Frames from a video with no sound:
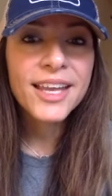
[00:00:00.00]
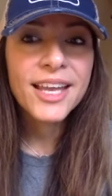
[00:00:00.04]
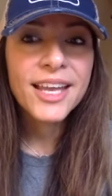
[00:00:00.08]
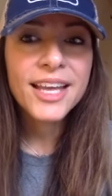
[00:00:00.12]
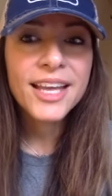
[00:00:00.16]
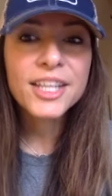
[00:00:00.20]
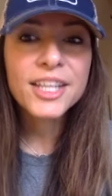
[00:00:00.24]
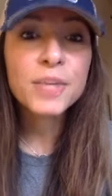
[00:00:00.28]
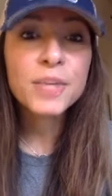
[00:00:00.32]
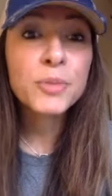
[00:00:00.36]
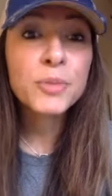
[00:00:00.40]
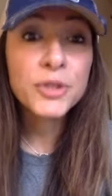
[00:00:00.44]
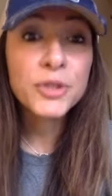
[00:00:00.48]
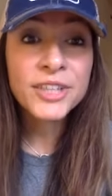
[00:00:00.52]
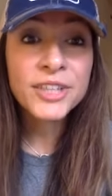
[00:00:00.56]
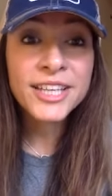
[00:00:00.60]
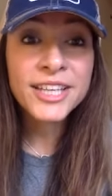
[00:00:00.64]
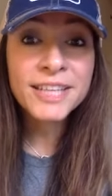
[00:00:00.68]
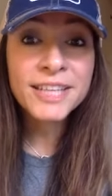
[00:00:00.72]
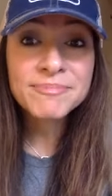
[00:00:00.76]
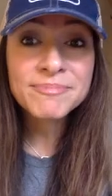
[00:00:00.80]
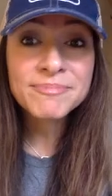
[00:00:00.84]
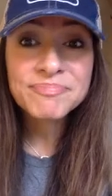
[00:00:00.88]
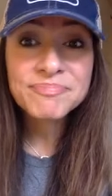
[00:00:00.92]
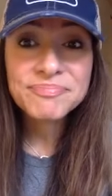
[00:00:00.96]

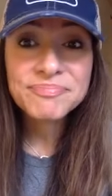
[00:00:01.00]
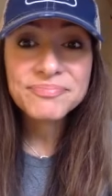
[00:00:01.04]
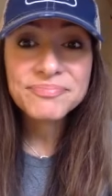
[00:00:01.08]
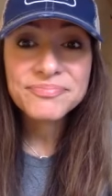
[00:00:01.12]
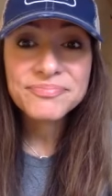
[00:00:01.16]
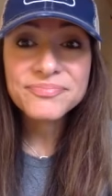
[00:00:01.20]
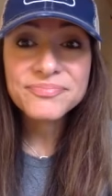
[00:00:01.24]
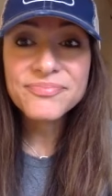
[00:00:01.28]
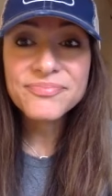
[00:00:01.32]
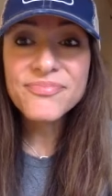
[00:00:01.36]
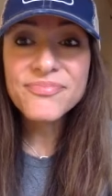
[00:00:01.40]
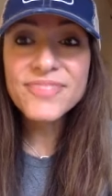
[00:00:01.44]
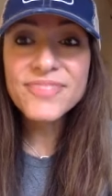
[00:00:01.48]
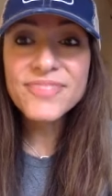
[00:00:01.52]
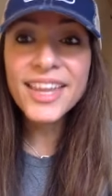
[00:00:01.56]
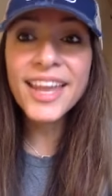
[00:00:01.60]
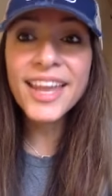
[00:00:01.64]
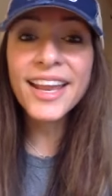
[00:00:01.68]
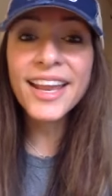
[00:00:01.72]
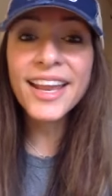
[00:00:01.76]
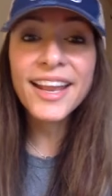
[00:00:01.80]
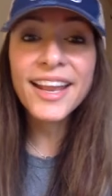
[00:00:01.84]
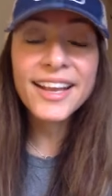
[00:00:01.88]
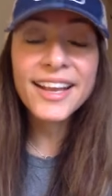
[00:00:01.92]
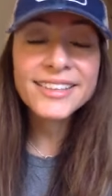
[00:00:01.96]
community,
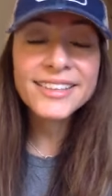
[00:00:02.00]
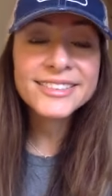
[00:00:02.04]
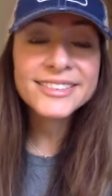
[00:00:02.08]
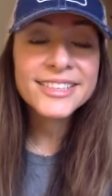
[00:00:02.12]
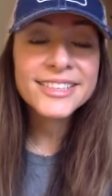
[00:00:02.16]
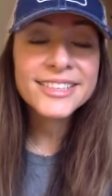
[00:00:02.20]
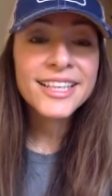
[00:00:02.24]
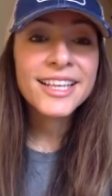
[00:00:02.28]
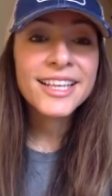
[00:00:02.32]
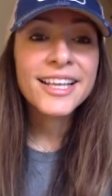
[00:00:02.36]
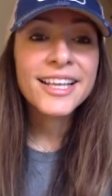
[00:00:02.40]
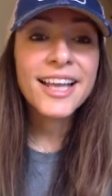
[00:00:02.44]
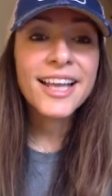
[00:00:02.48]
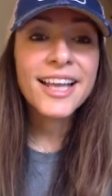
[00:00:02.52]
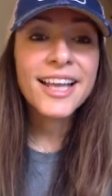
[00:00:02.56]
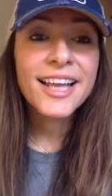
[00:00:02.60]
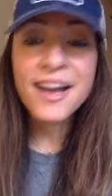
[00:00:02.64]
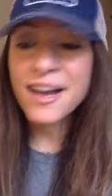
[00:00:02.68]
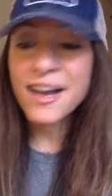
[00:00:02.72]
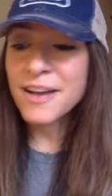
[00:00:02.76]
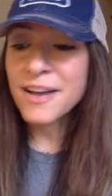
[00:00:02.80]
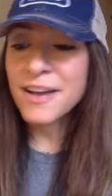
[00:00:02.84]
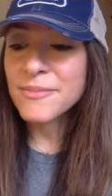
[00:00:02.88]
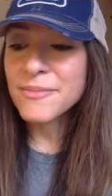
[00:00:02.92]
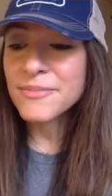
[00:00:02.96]
and
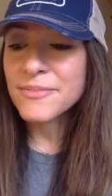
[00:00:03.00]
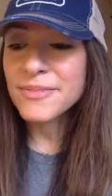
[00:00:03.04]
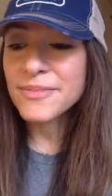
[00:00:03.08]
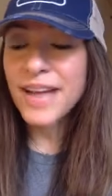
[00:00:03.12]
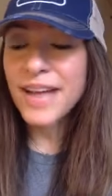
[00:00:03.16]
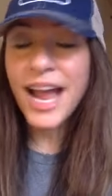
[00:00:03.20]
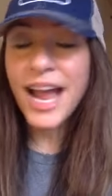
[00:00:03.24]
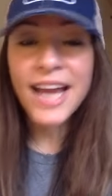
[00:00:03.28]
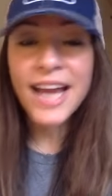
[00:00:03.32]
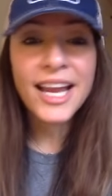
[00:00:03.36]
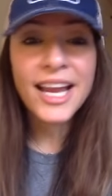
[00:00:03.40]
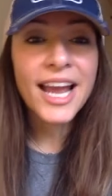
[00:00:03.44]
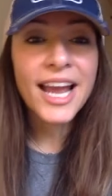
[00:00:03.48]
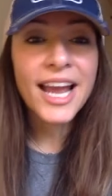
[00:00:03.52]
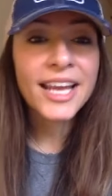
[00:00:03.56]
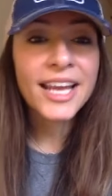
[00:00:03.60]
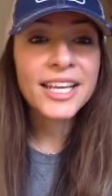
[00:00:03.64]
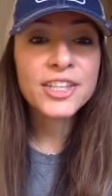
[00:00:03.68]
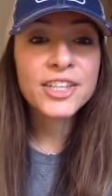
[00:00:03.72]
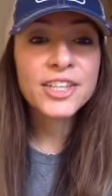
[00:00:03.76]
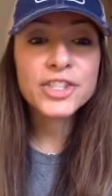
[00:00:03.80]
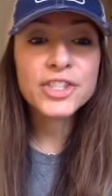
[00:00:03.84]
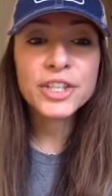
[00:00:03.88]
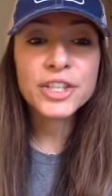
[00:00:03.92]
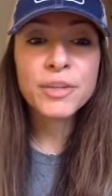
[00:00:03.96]
um, I, I
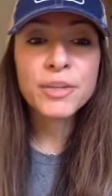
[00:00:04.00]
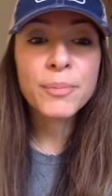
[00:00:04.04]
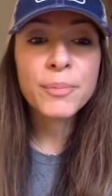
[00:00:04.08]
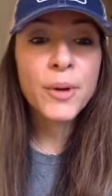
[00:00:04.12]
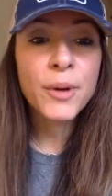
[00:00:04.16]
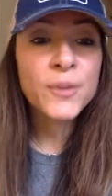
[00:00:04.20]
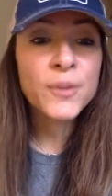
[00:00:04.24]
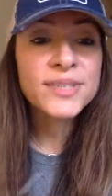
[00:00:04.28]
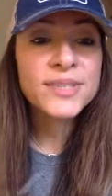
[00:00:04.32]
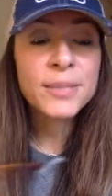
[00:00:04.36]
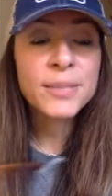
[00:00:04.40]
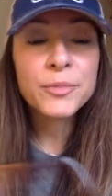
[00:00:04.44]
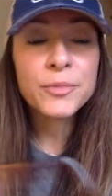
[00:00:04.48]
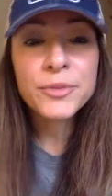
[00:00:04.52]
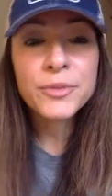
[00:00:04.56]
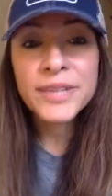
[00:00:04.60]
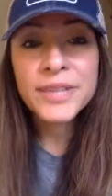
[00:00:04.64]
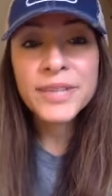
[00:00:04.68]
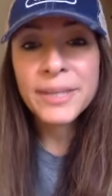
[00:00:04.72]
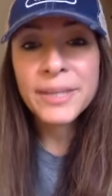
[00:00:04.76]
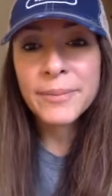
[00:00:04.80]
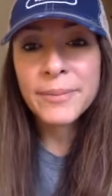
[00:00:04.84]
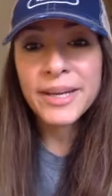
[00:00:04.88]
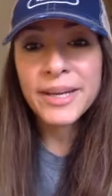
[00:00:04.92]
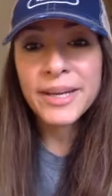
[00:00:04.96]
can share a post that
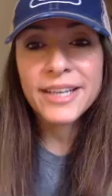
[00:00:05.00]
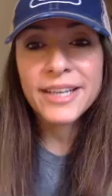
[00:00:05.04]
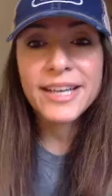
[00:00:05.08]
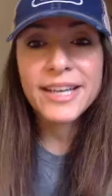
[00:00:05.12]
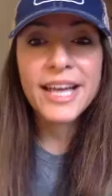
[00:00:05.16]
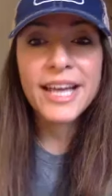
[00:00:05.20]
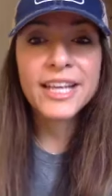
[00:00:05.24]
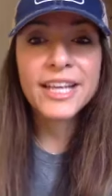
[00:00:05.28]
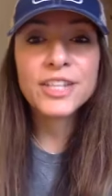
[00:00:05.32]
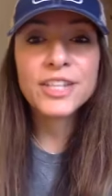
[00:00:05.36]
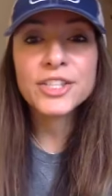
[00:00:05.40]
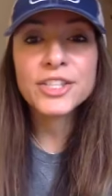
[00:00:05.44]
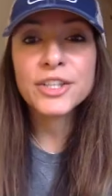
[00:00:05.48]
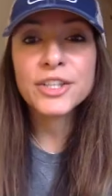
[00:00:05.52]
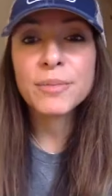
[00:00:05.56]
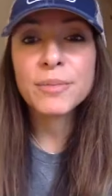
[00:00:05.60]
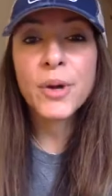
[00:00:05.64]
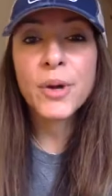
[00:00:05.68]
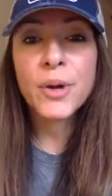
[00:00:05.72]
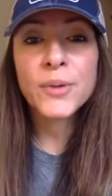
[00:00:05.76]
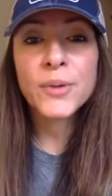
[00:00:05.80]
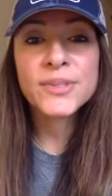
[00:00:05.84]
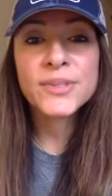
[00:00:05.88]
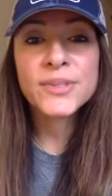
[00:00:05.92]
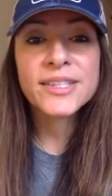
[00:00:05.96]
Maria made. I can share a
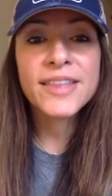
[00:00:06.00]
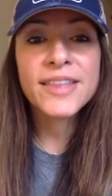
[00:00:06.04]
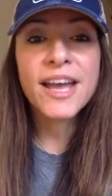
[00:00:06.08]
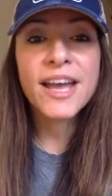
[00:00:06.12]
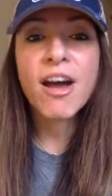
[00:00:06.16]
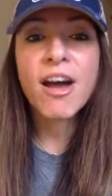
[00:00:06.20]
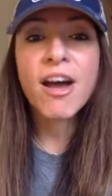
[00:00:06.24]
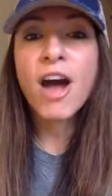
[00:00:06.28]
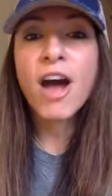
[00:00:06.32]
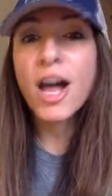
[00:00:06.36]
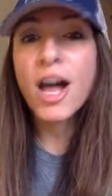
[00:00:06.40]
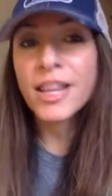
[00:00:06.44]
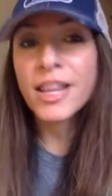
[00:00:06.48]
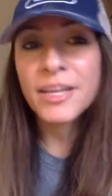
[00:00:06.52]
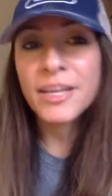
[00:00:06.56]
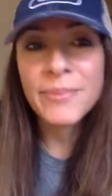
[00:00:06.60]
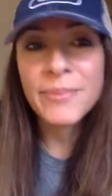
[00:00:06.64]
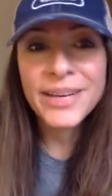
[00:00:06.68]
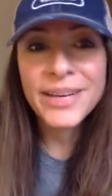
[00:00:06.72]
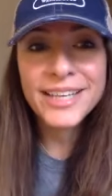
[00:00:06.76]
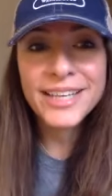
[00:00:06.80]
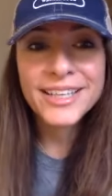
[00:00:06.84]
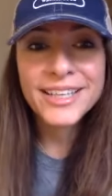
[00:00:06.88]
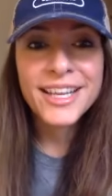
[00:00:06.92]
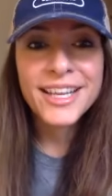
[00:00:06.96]
post that Holly
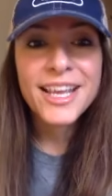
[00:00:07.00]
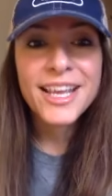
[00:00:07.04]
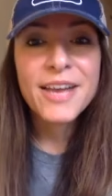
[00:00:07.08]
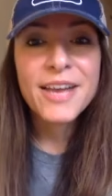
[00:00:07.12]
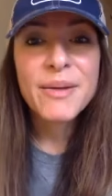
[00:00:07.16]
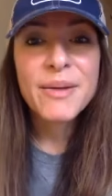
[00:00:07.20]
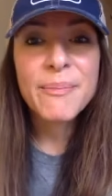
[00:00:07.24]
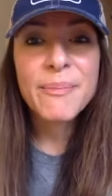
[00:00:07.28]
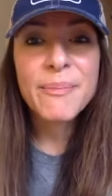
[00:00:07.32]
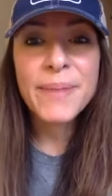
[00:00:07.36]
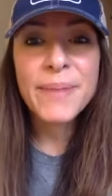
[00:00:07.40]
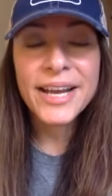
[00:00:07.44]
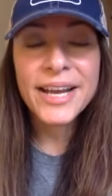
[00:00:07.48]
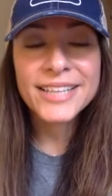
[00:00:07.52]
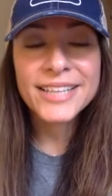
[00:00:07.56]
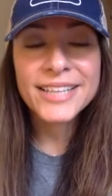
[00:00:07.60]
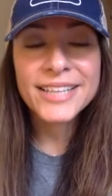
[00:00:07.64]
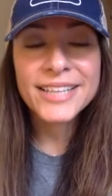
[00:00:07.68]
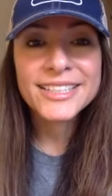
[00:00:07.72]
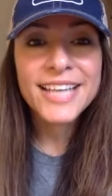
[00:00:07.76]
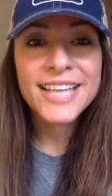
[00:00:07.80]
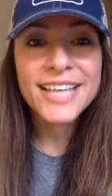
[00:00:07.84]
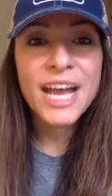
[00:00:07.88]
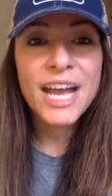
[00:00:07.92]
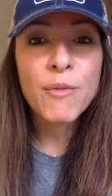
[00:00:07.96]
made.
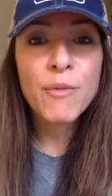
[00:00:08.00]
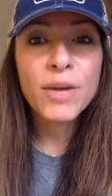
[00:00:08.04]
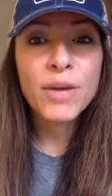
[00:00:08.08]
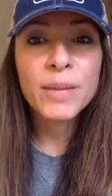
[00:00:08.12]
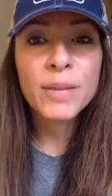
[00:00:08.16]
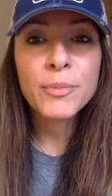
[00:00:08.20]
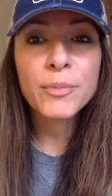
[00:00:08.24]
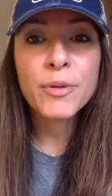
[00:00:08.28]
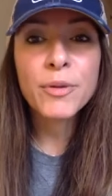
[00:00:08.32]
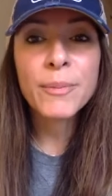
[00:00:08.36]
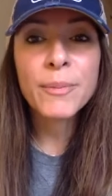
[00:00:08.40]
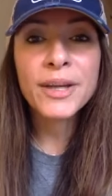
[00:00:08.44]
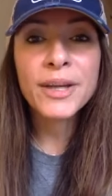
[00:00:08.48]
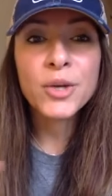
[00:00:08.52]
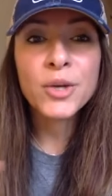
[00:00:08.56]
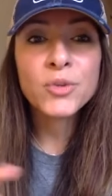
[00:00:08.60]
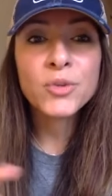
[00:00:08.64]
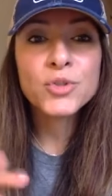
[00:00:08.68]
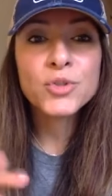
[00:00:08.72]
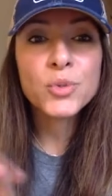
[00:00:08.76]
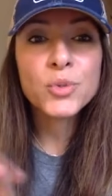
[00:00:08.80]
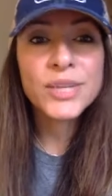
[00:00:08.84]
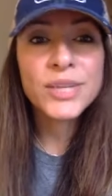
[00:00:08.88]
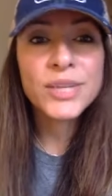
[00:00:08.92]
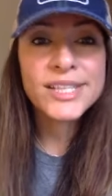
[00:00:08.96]
But I want to put my own
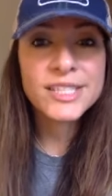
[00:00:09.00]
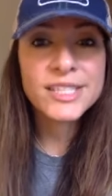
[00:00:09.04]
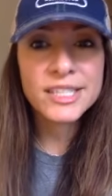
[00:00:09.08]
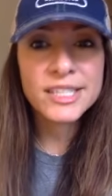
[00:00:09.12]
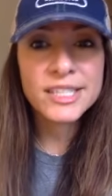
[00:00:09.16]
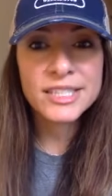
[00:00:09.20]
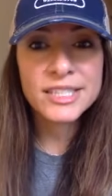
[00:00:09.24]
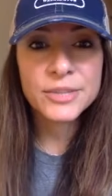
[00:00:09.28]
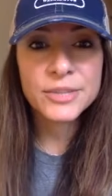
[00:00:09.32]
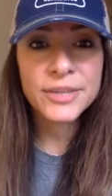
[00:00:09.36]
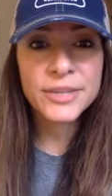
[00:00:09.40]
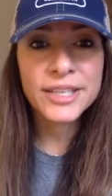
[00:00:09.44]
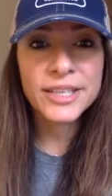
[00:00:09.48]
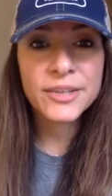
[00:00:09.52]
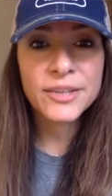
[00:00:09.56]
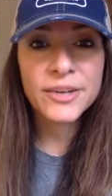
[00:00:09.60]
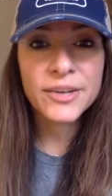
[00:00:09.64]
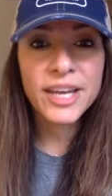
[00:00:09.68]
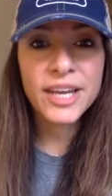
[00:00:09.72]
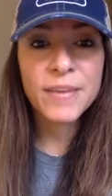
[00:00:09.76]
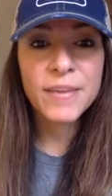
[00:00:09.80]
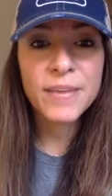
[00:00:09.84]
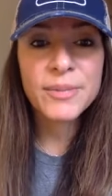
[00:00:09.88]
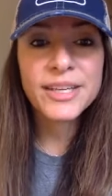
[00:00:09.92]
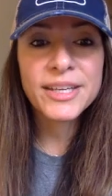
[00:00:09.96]
twist into it,
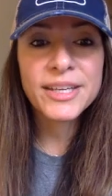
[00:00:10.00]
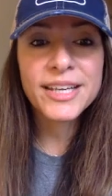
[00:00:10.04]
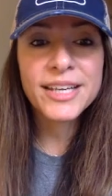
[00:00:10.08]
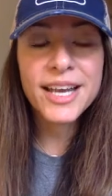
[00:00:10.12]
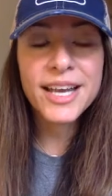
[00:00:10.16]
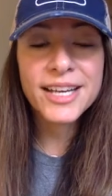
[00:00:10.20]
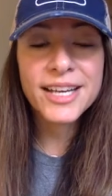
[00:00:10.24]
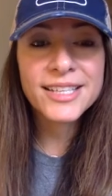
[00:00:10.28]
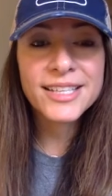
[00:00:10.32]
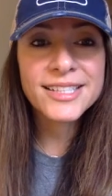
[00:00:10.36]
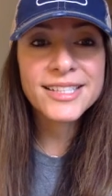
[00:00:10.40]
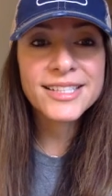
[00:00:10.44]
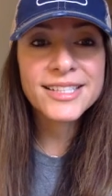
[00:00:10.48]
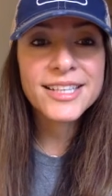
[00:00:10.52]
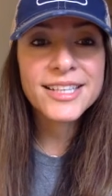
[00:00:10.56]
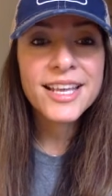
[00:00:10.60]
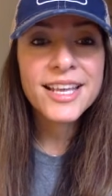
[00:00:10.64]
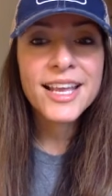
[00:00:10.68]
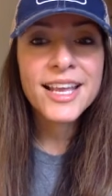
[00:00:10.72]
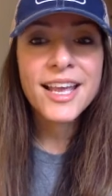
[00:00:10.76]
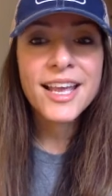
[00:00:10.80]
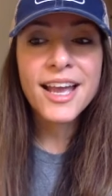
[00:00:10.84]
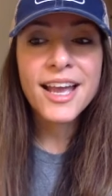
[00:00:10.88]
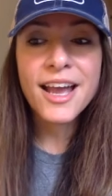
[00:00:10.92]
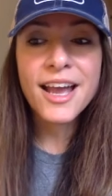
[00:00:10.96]
okay? Because
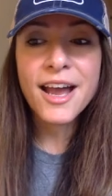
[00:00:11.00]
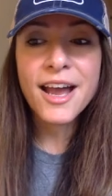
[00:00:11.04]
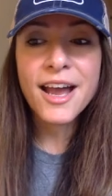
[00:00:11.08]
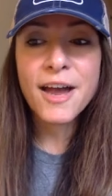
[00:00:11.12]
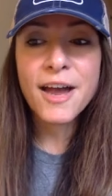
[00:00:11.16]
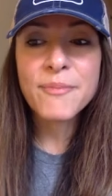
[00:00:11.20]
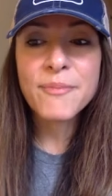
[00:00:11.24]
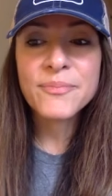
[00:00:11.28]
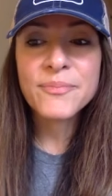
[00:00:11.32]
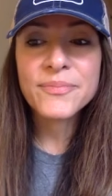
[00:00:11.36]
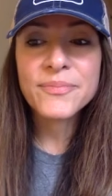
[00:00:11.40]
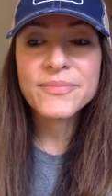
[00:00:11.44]
um,